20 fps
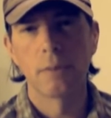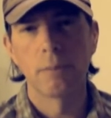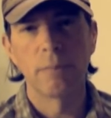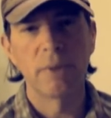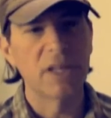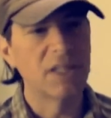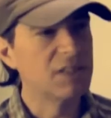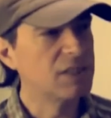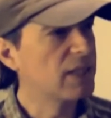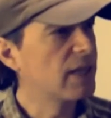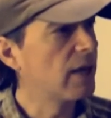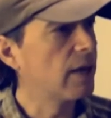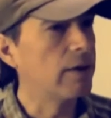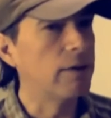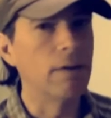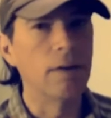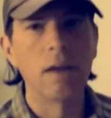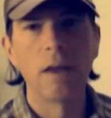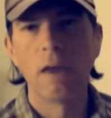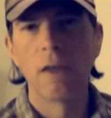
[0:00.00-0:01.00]
Because again,
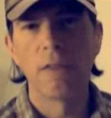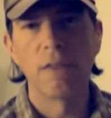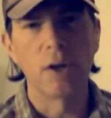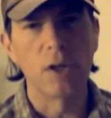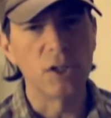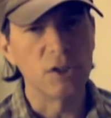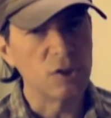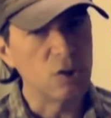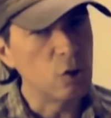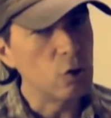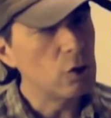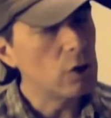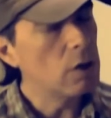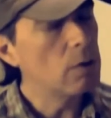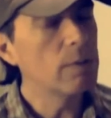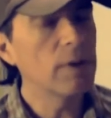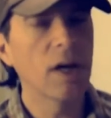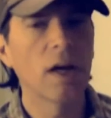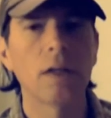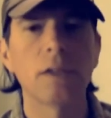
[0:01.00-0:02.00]
there is
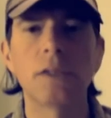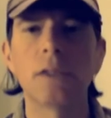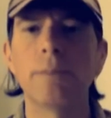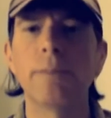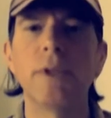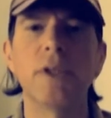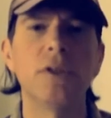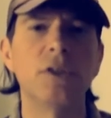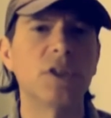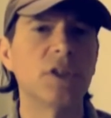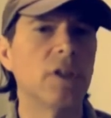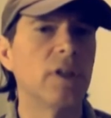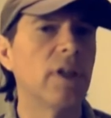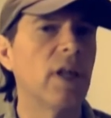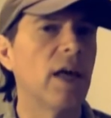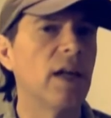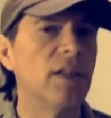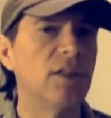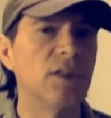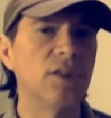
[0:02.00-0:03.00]
no contribution
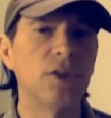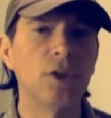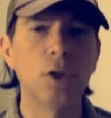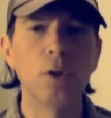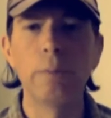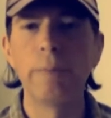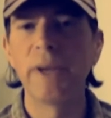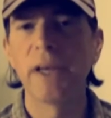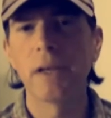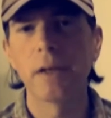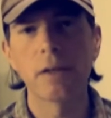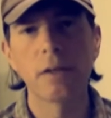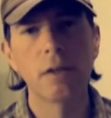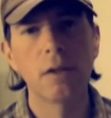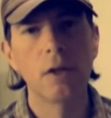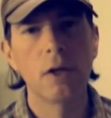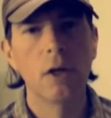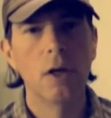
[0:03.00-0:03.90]
that is too big